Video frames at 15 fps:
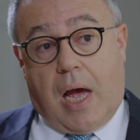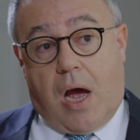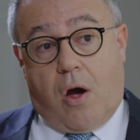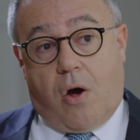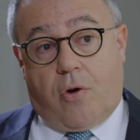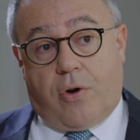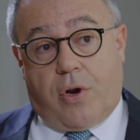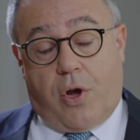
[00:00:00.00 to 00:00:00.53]

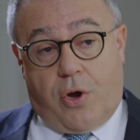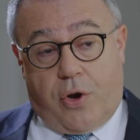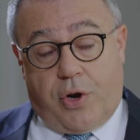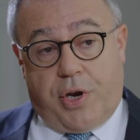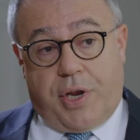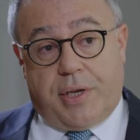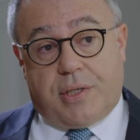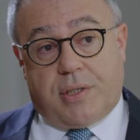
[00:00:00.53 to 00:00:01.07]
our
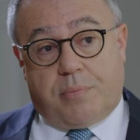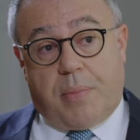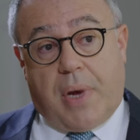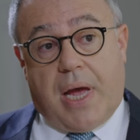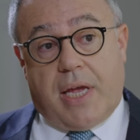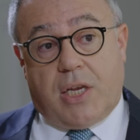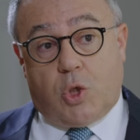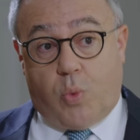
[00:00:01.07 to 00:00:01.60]
earnings
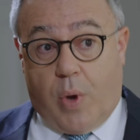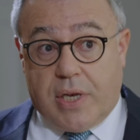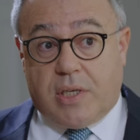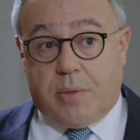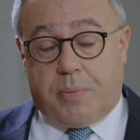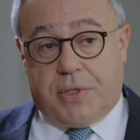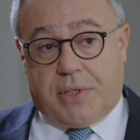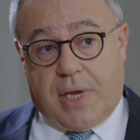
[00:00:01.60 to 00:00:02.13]
by 20%
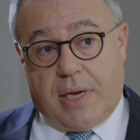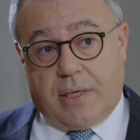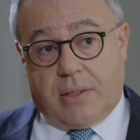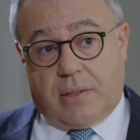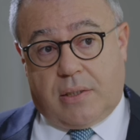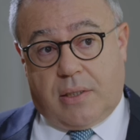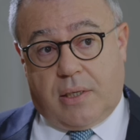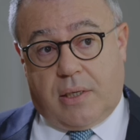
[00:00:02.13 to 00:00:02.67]

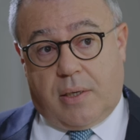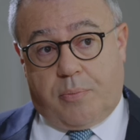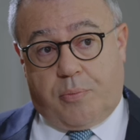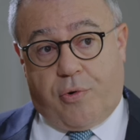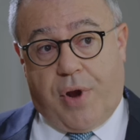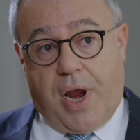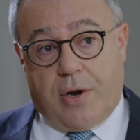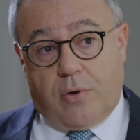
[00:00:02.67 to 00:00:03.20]
uh,
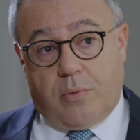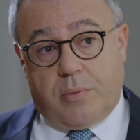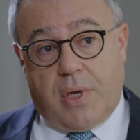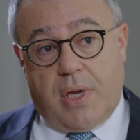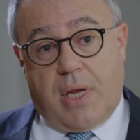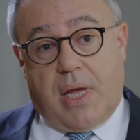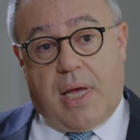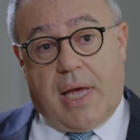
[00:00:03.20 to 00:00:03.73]
per annum
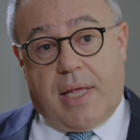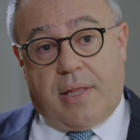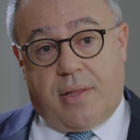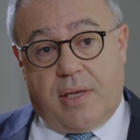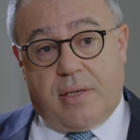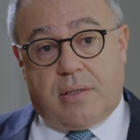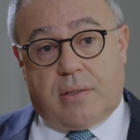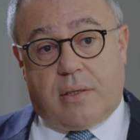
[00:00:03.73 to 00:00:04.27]
and
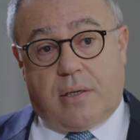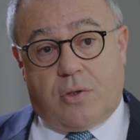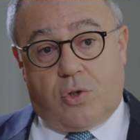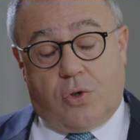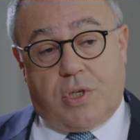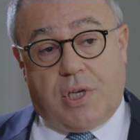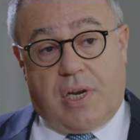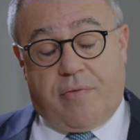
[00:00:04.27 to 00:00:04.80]
this uh,
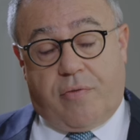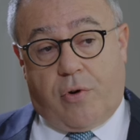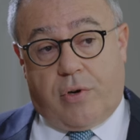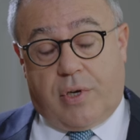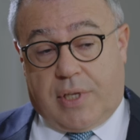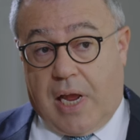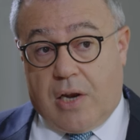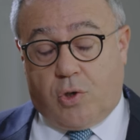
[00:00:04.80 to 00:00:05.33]
should deliver
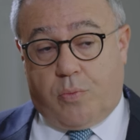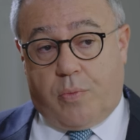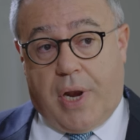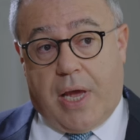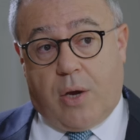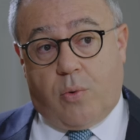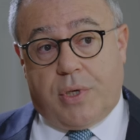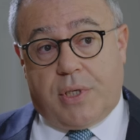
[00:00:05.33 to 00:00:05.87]
a tangible
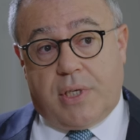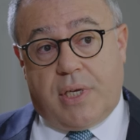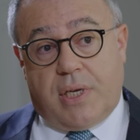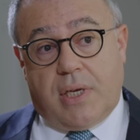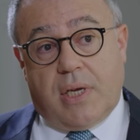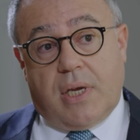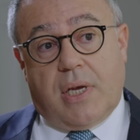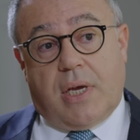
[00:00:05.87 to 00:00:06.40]

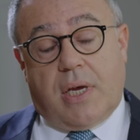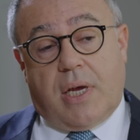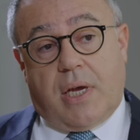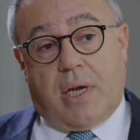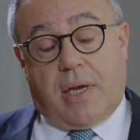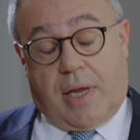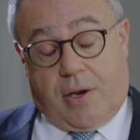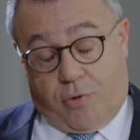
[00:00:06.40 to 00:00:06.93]
equity,
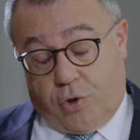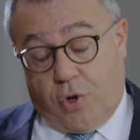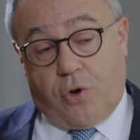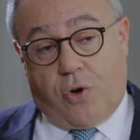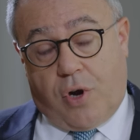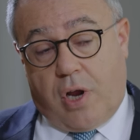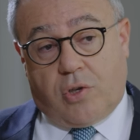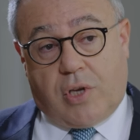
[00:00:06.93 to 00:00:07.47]
uh, a return
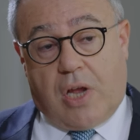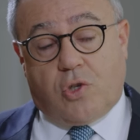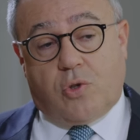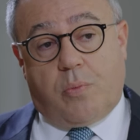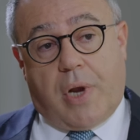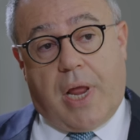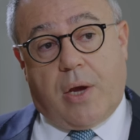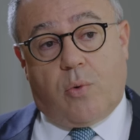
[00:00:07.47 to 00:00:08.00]
on our
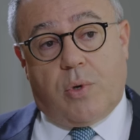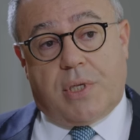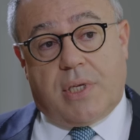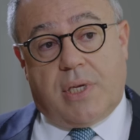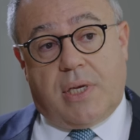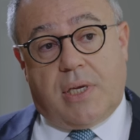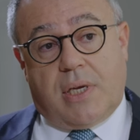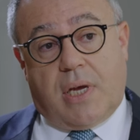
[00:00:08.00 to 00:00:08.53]
tangible
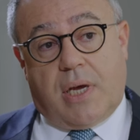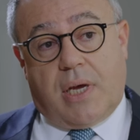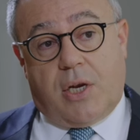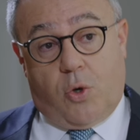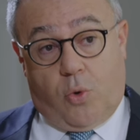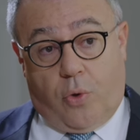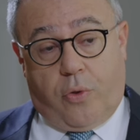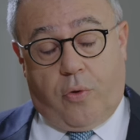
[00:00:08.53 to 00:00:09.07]
equity uh,
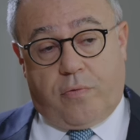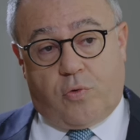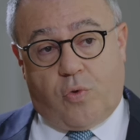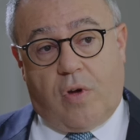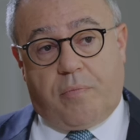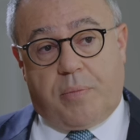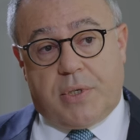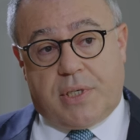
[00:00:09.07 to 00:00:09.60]
north of
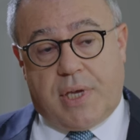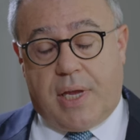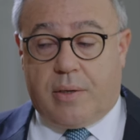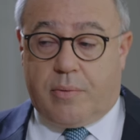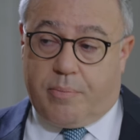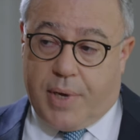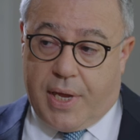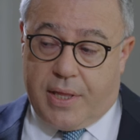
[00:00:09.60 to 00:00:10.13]

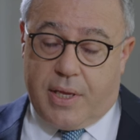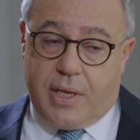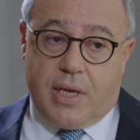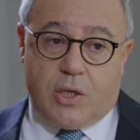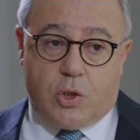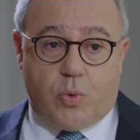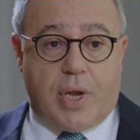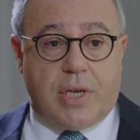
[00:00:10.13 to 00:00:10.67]
12% by the year
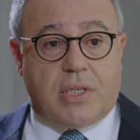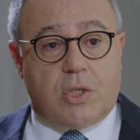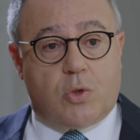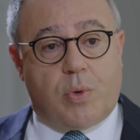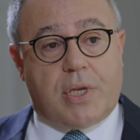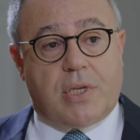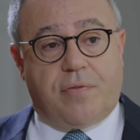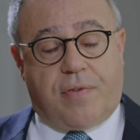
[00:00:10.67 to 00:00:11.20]

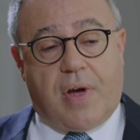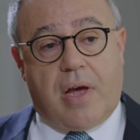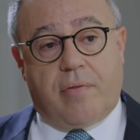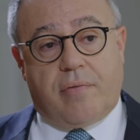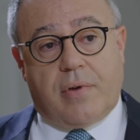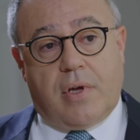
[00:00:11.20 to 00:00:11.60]
2025.